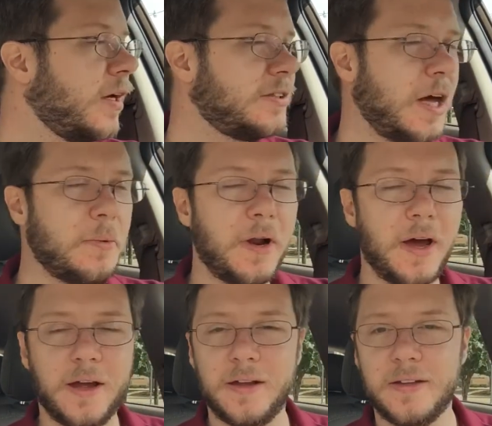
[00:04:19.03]
it's not what
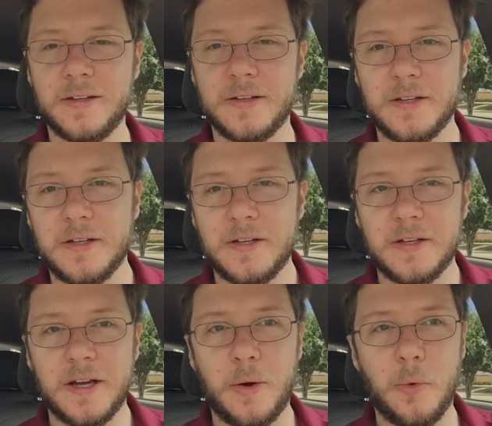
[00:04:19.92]
I
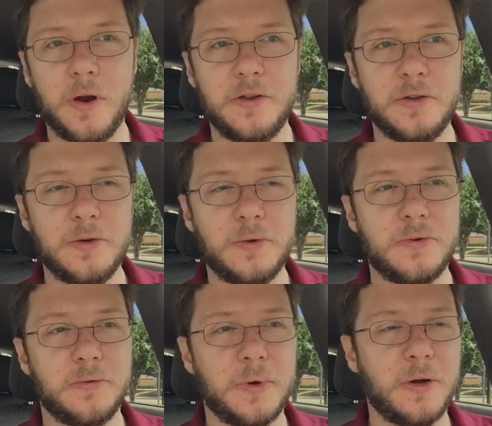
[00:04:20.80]
I want to do
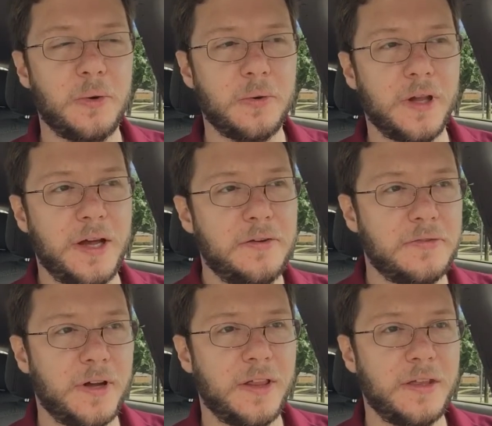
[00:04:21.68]
for my whole
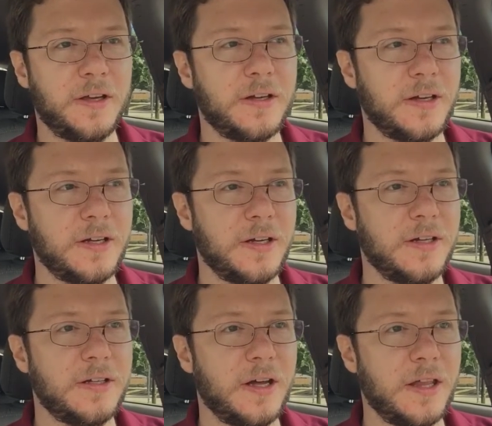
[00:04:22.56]
life. I think uh,
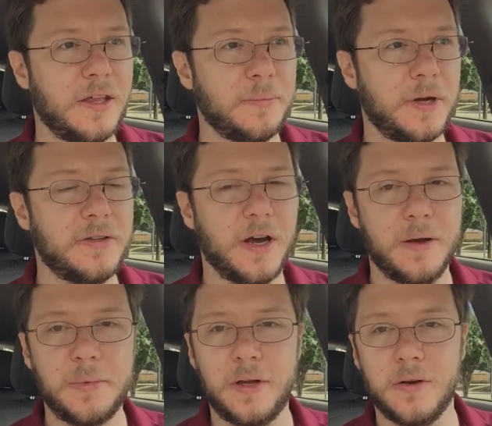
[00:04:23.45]
I think my
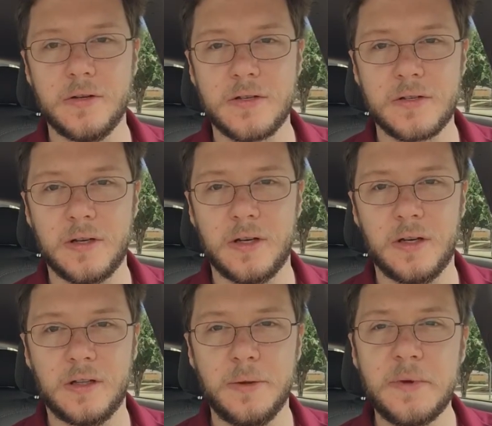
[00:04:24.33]
time here is uh,
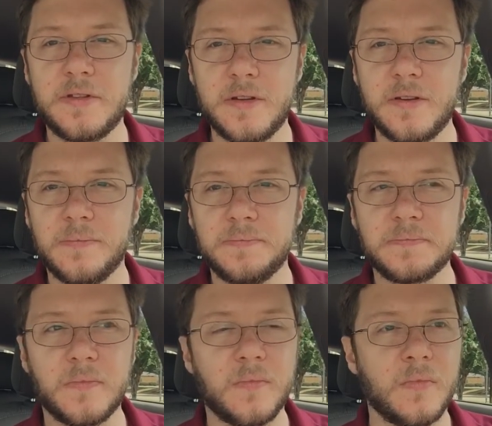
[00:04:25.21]
limited,
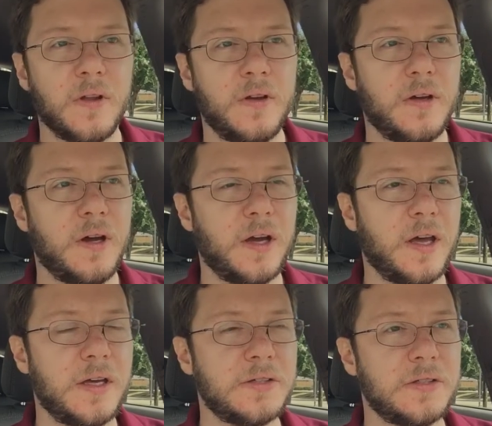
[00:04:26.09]
I
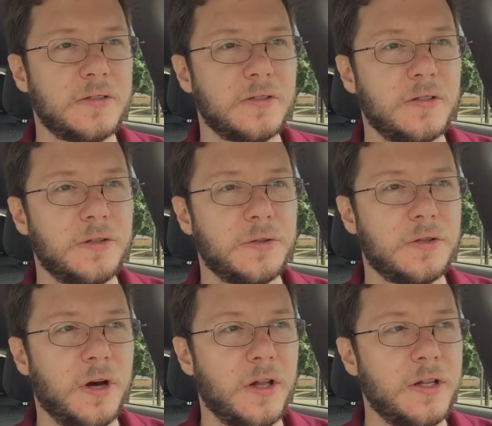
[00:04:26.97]
guess you could
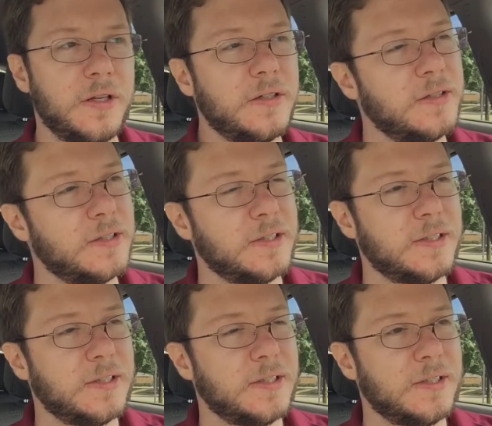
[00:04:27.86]
call it.
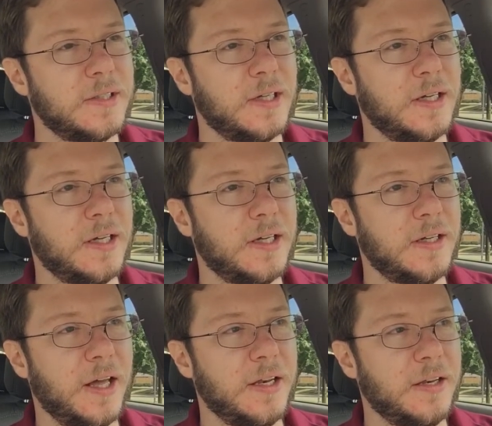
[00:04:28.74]

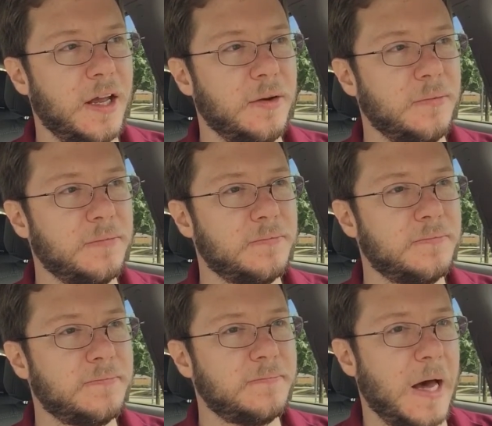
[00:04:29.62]
Uh, and and
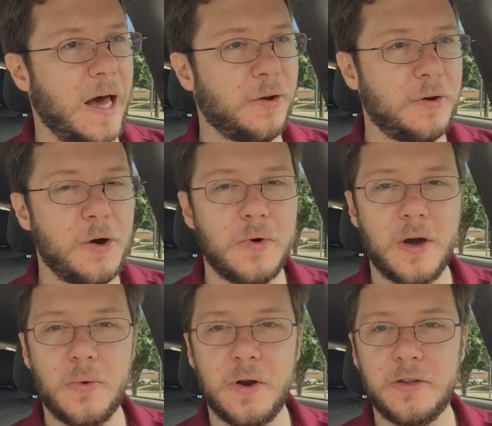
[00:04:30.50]
I don't know what
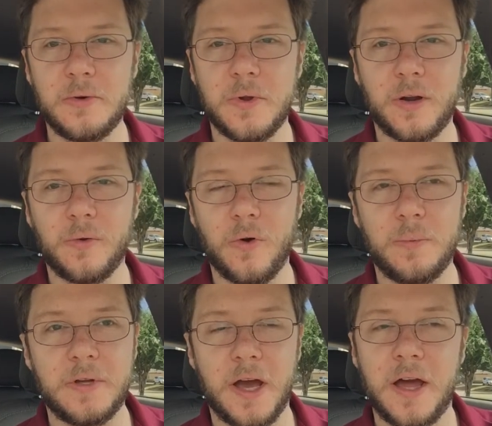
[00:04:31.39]
I want to do when I grow
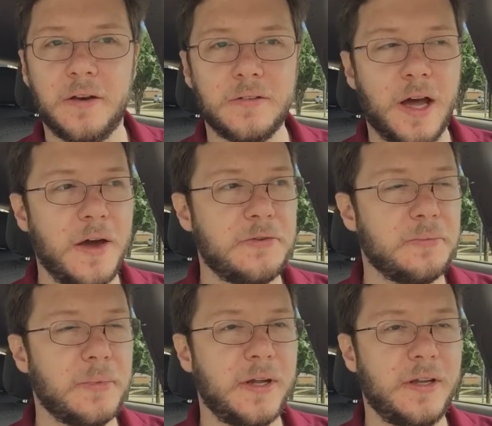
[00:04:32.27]
up yet. I have
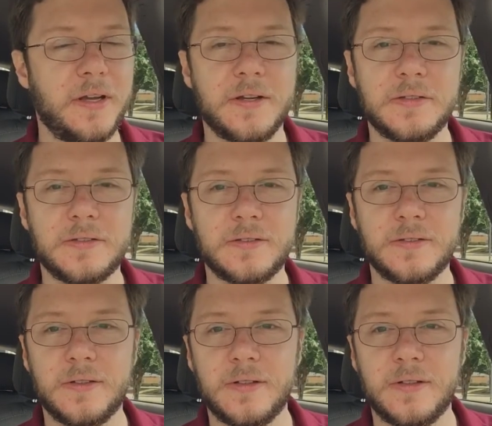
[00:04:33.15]
some ideas